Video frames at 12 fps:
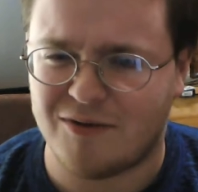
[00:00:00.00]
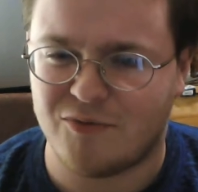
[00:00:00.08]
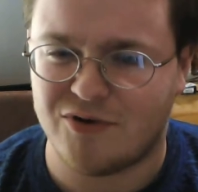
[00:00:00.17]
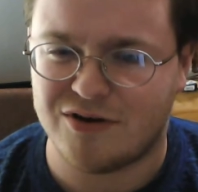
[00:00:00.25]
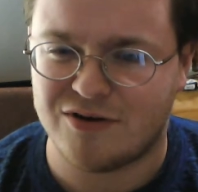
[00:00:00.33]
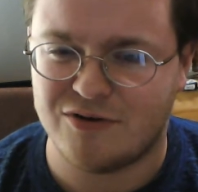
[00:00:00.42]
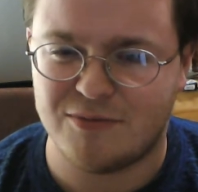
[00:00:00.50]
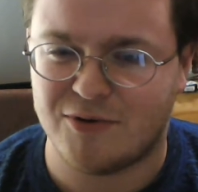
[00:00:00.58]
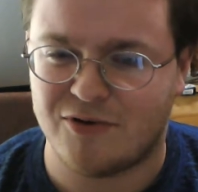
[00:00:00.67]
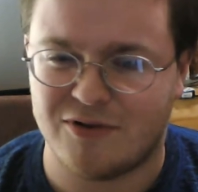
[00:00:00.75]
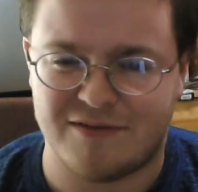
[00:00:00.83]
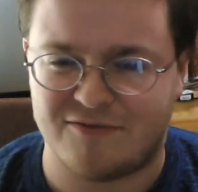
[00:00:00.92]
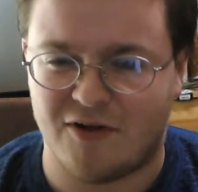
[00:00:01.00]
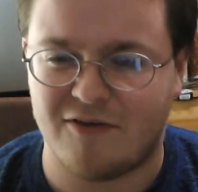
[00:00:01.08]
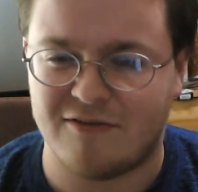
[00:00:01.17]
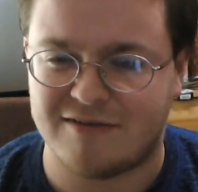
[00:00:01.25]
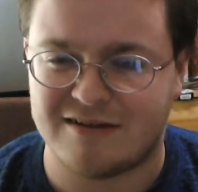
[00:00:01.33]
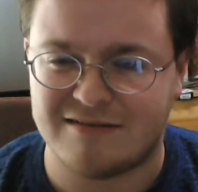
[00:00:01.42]
one Numel and
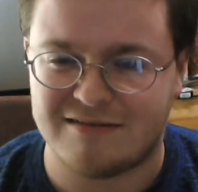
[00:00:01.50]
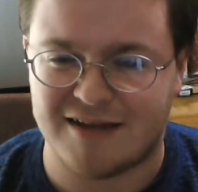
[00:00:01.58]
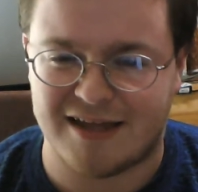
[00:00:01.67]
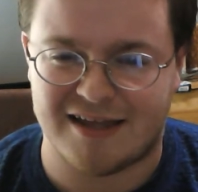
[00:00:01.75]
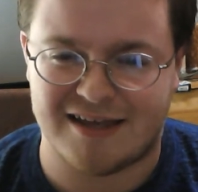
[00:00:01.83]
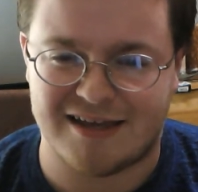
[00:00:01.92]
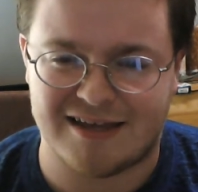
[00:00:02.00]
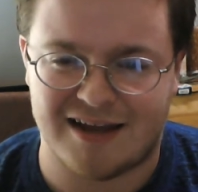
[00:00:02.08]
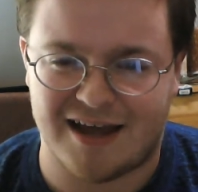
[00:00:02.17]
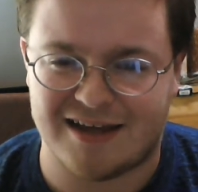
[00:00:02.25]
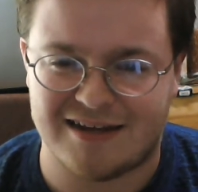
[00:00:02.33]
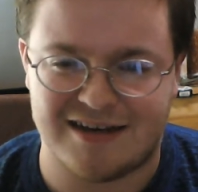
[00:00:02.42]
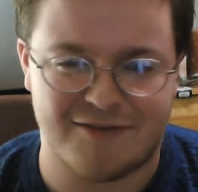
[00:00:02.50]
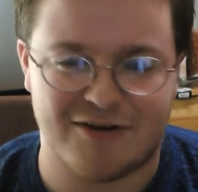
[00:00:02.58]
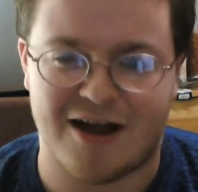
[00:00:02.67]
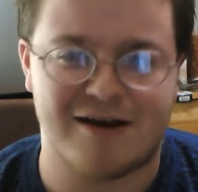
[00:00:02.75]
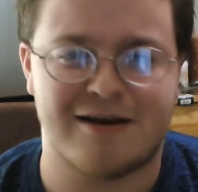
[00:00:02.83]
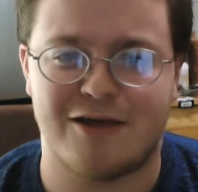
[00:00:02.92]
evolved it, and I never
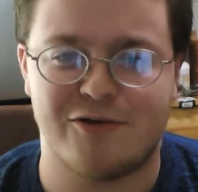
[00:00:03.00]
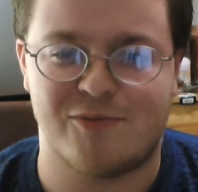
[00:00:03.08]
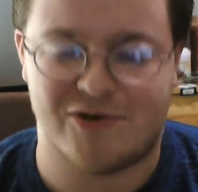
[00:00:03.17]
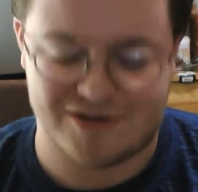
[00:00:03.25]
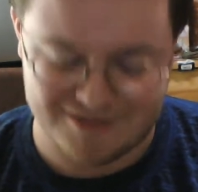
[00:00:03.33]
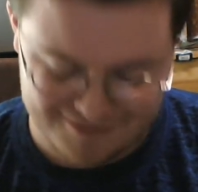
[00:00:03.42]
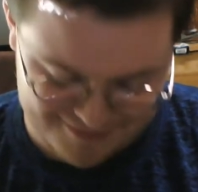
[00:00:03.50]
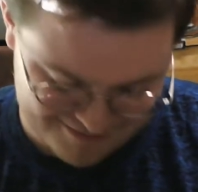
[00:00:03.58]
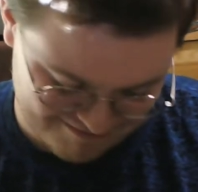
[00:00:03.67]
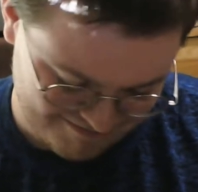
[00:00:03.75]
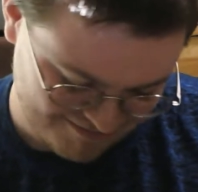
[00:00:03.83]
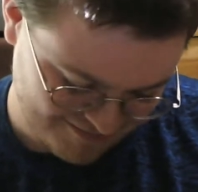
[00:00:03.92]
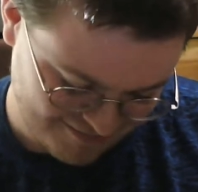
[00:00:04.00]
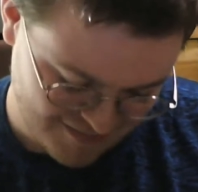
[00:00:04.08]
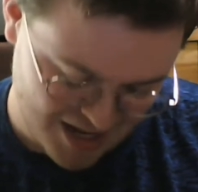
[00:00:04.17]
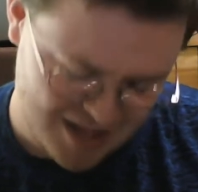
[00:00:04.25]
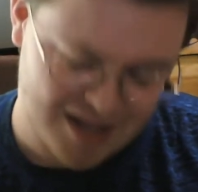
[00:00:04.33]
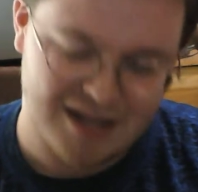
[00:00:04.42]
caught another one.
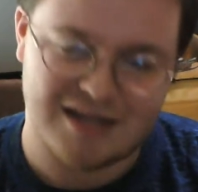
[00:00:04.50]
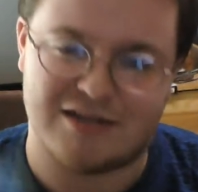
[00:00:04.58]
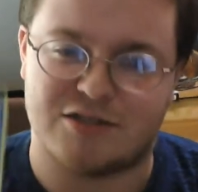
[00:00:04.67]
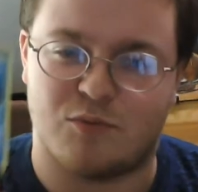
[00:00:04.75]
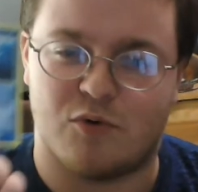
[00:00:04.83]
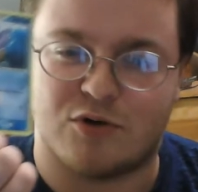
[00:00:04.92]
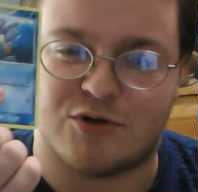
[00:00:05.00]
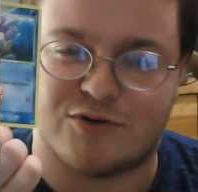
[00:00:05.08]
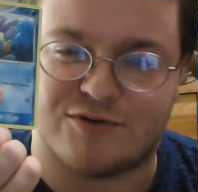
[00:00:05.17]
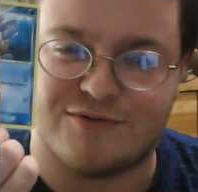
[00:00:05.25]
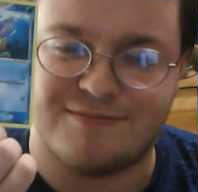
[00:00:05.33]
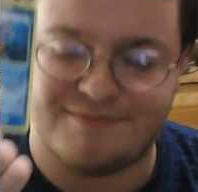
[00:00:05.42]
Here's a Wartortle.